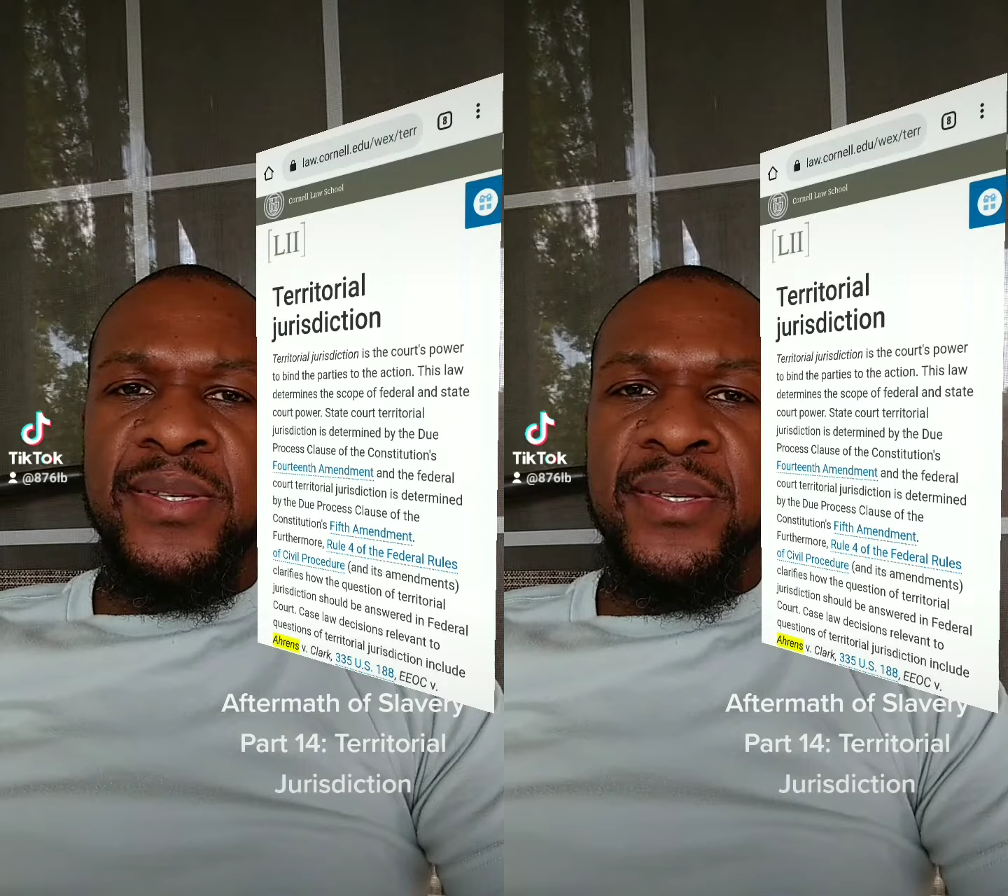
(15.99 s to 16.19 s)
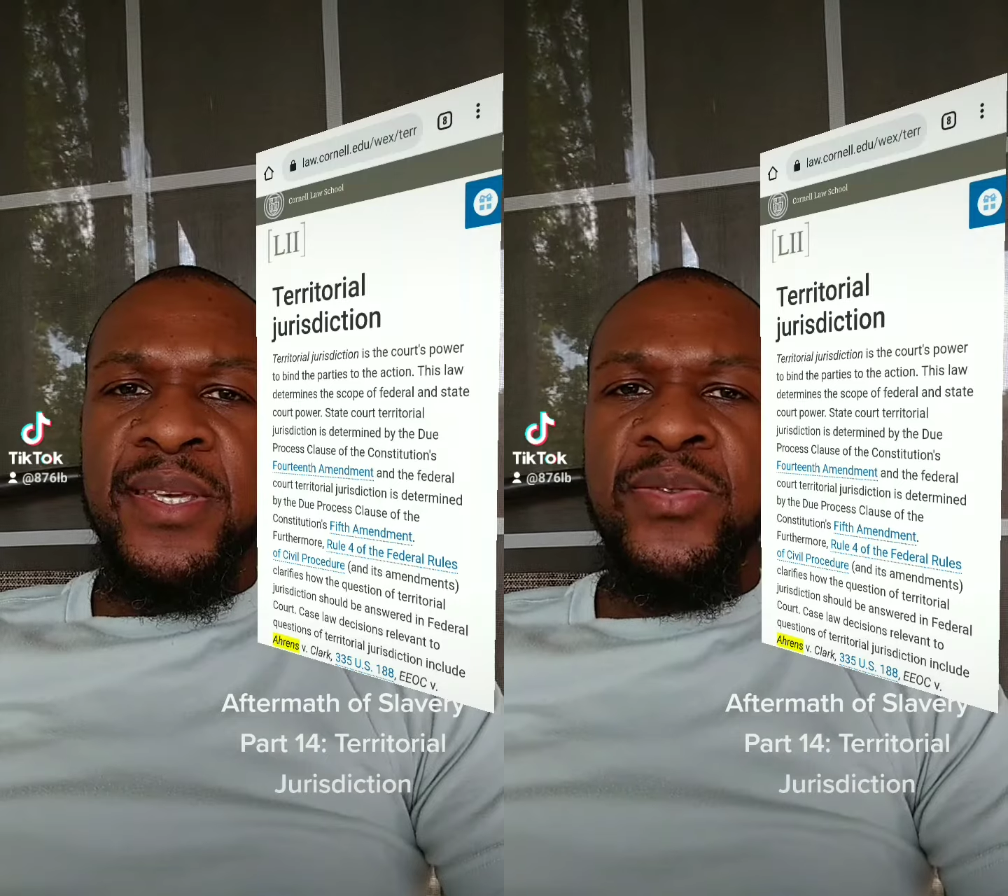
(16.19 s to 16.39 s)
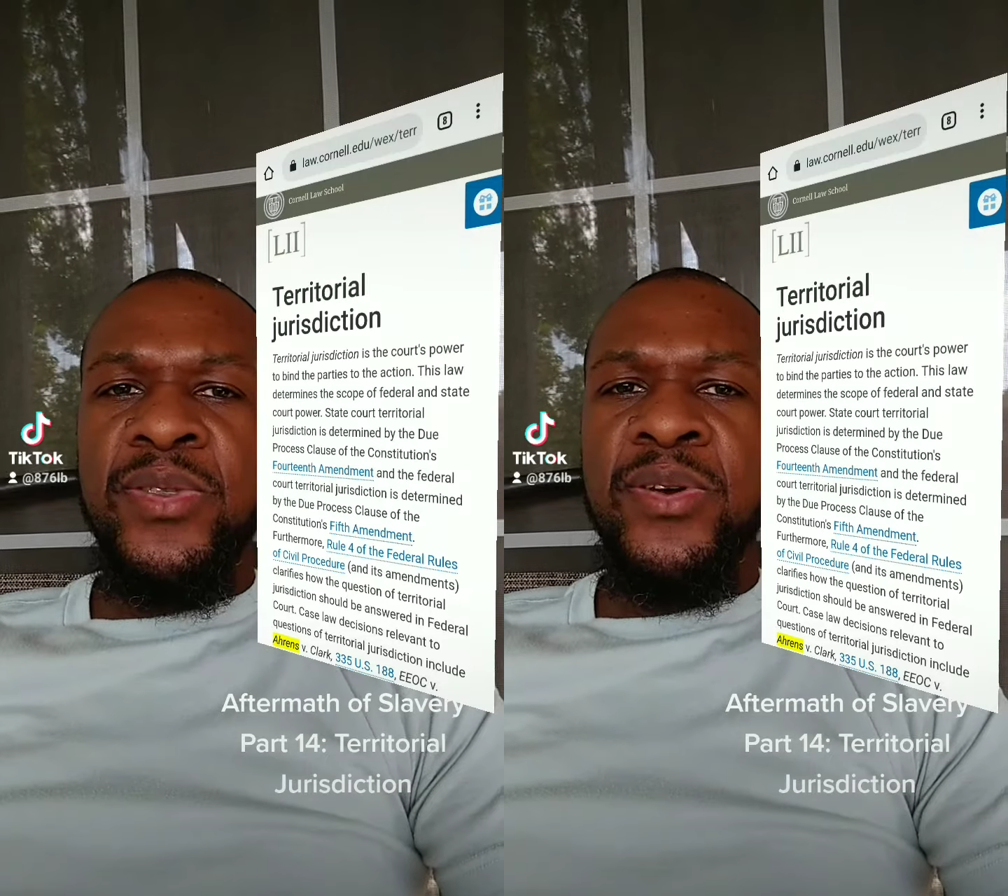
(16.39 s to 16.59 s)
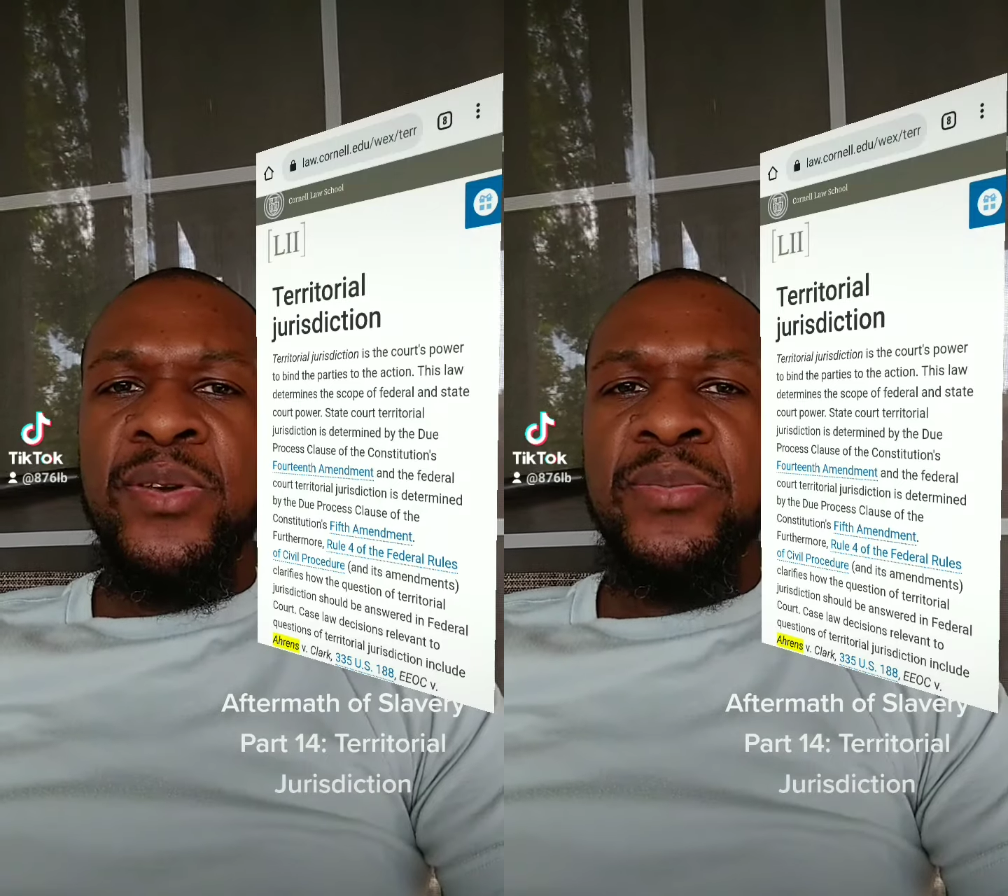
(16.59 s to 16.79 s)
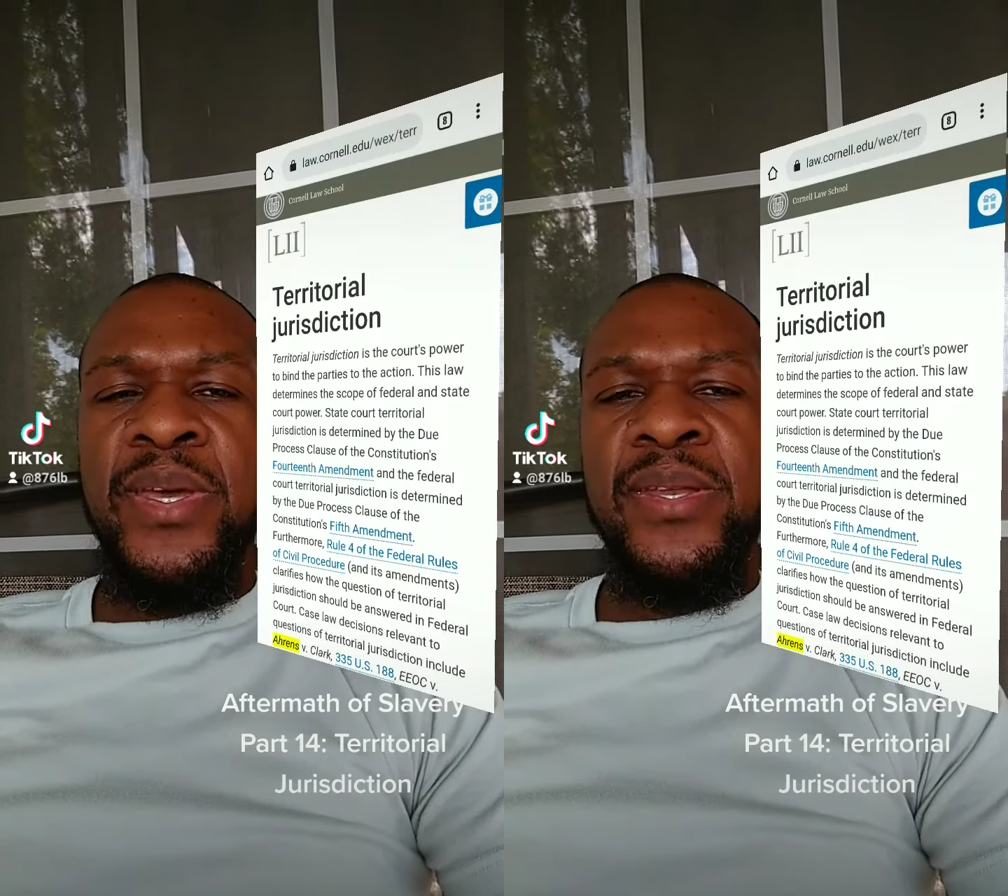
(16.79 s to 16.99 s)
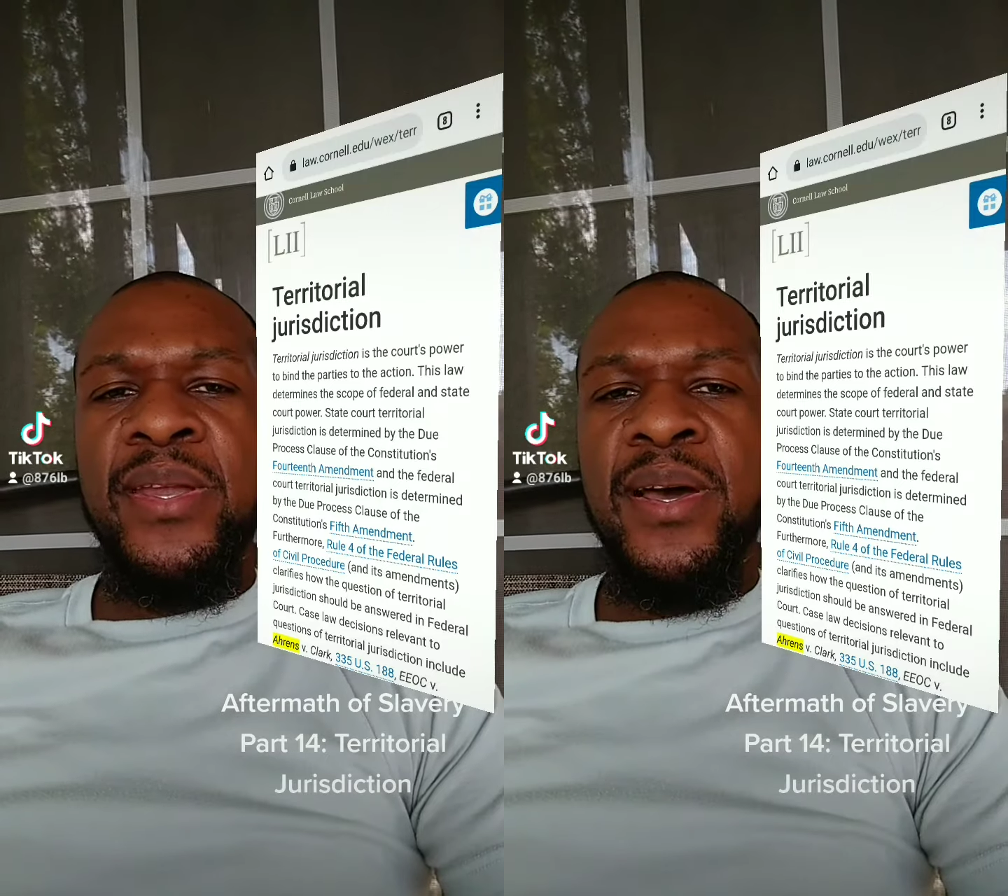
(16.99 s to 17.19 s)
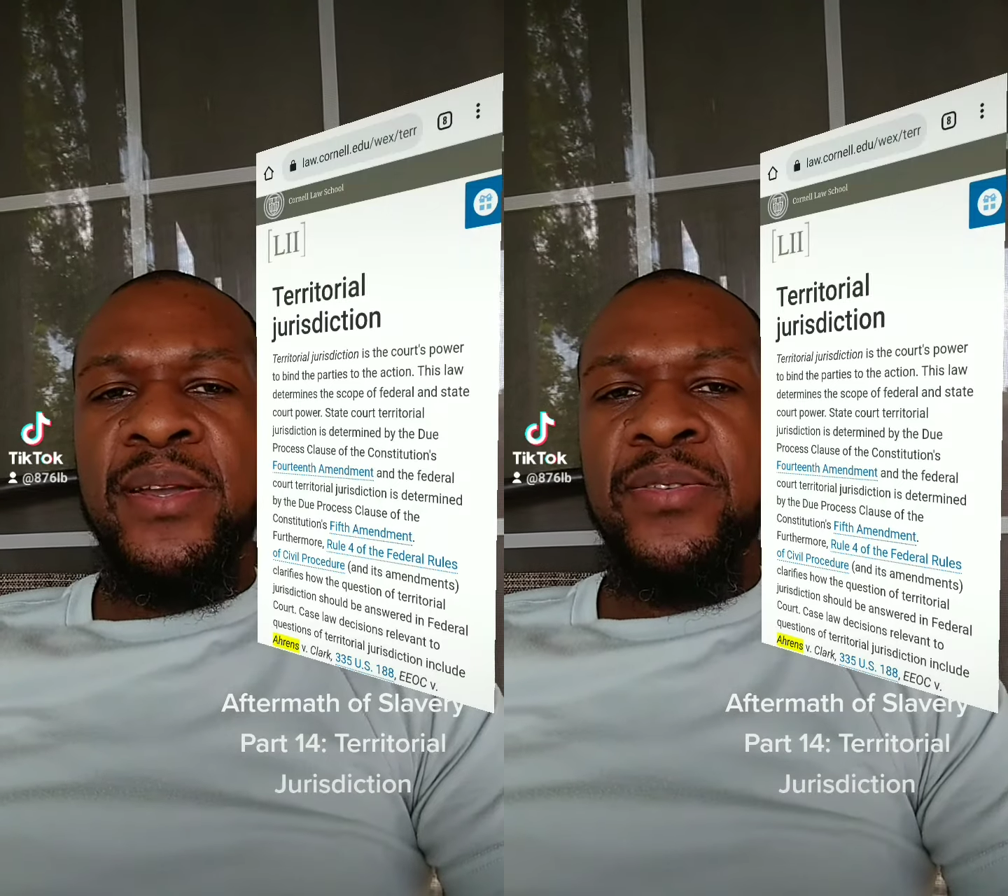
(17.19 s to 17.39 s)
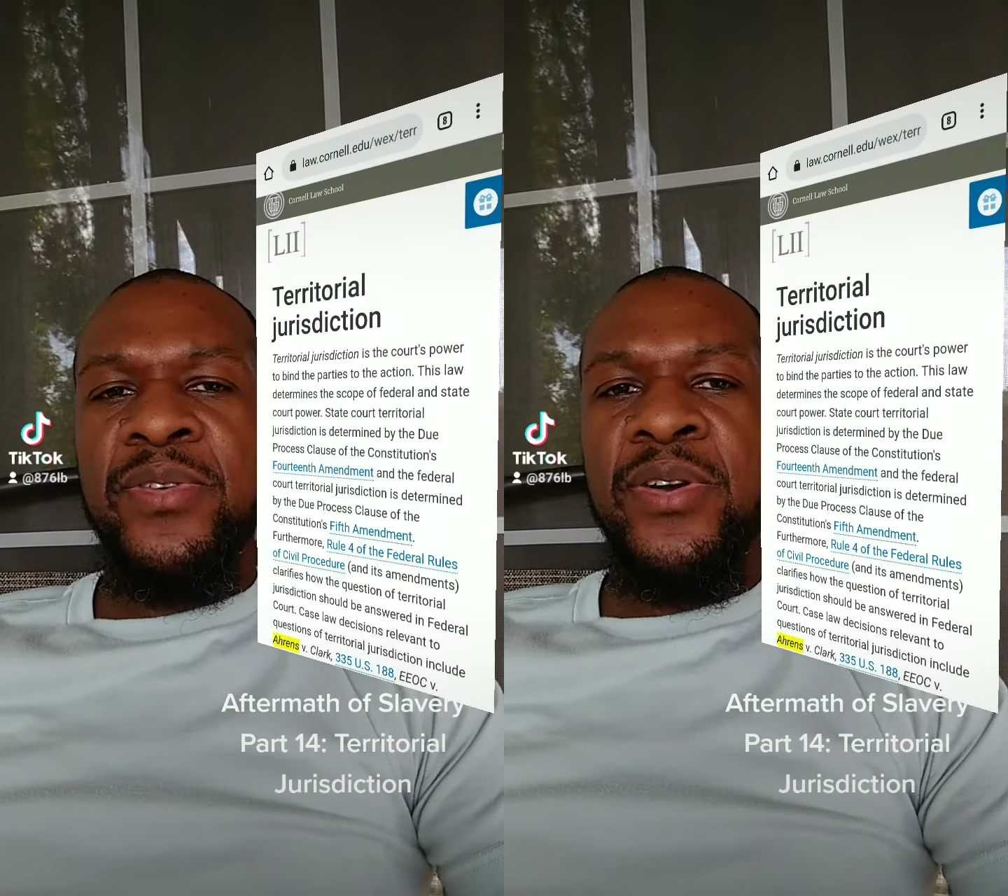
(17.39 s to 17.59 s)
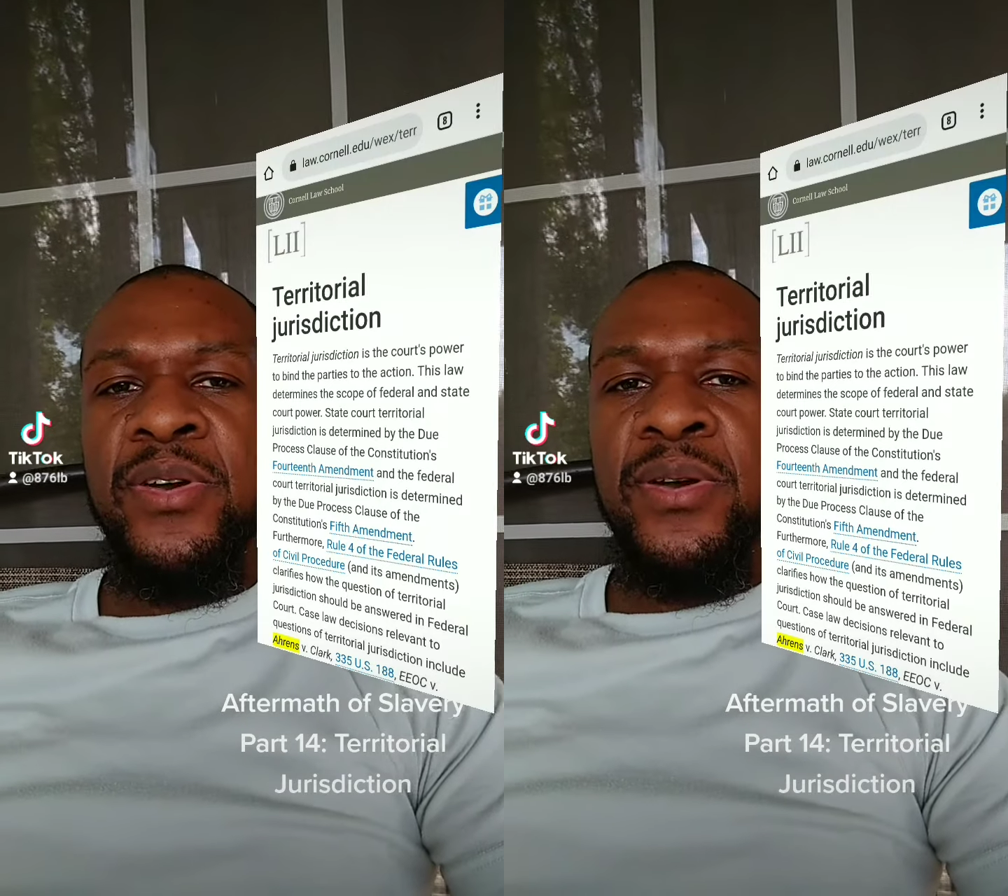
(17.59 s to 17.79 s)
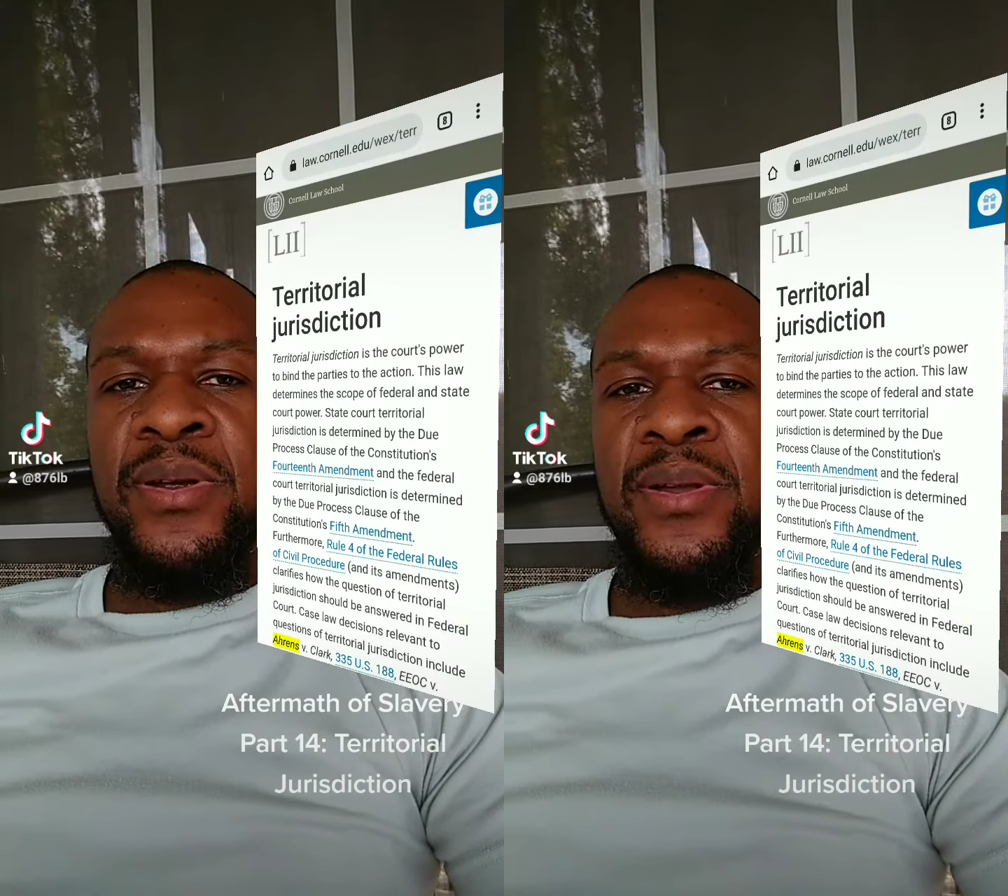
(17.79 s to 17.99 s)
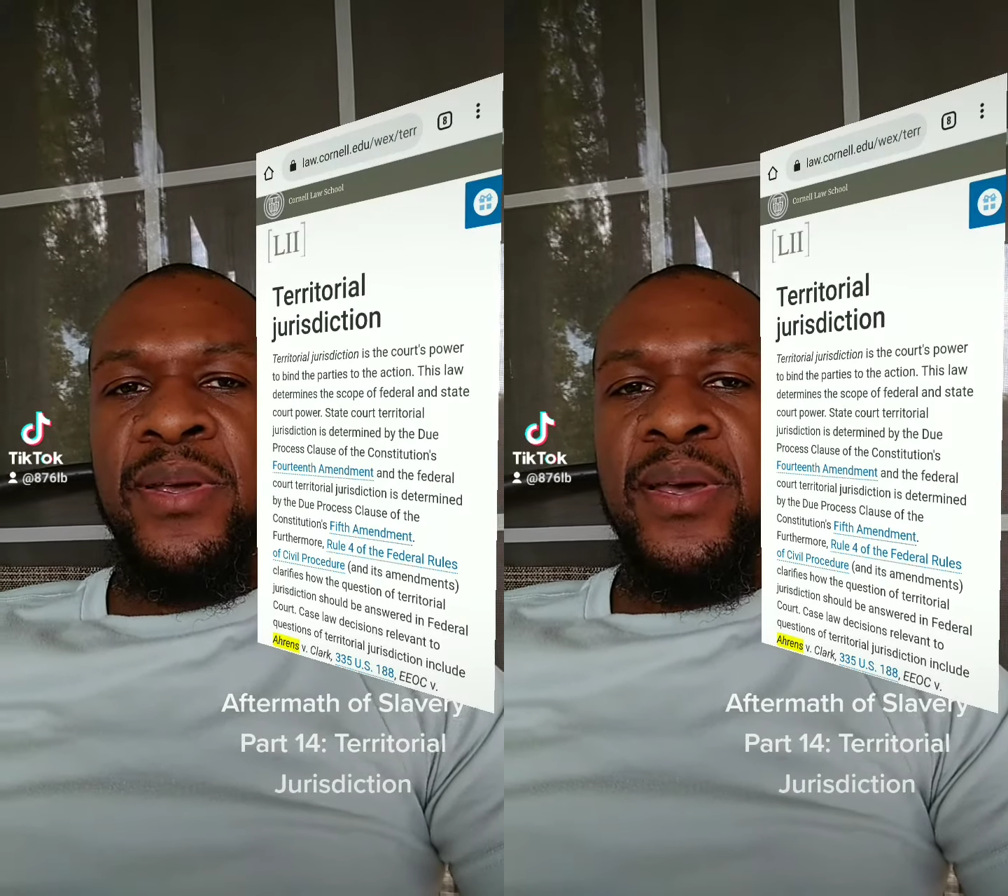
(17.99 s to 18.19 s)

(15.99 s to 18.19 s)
even though you may not have heard